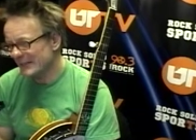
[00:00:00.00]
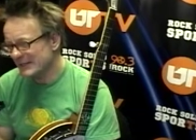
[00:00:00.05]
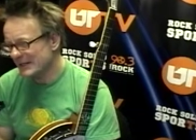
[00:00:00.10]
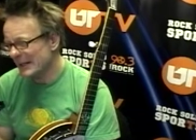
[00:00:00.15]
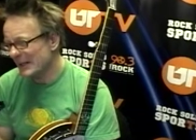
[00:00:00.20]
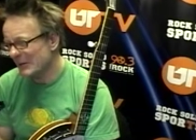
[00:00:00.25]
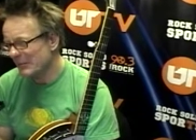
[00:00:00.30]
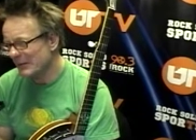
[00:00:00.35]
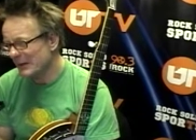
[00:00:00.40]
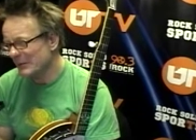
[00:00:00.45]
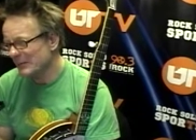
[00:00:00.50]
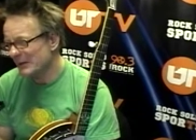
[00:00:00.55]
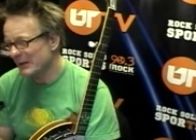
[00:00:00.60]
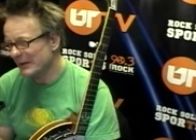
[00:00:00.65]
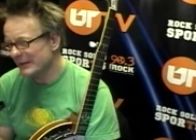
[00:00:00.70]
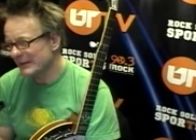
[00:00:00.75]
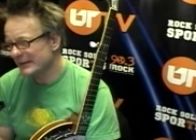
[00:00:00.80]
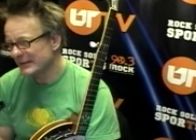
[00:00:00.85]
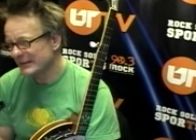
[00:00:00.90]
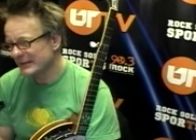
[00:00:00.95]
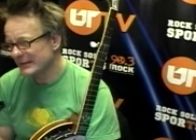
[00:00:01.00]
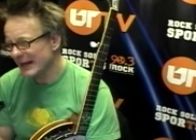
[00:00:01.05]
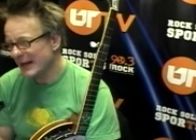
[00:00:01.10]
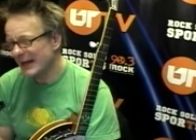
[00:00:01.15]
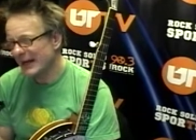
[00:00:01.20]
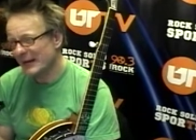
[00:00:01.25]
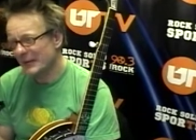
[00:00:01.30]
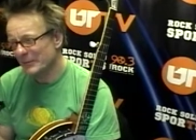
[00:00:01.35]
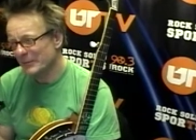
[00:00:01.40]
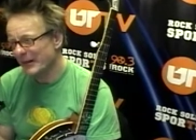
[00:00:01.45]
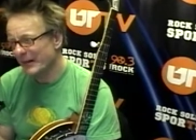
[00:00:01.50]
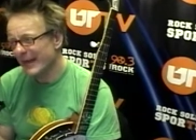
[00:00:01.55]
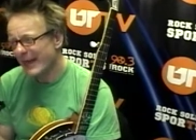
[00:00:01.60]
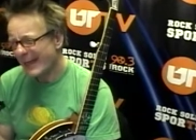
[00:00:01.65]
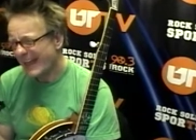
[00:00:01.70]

It's kind of bummer time, but